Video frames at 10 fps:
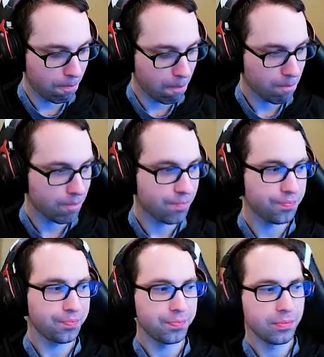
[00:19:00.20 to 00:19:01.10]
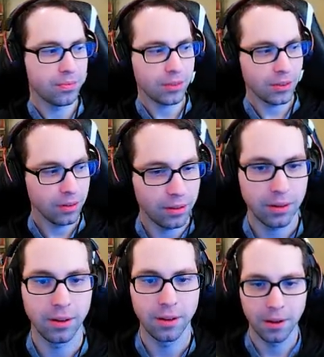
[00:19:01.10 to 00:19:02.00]
to four under after
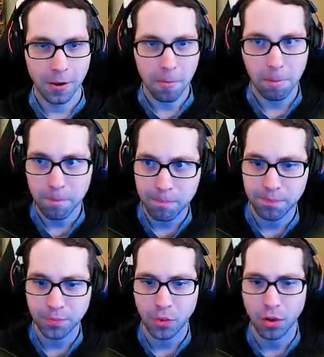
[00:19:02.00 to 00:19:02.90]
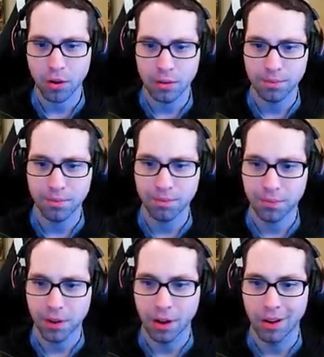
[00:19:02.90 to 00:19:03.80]
that one. And now let's see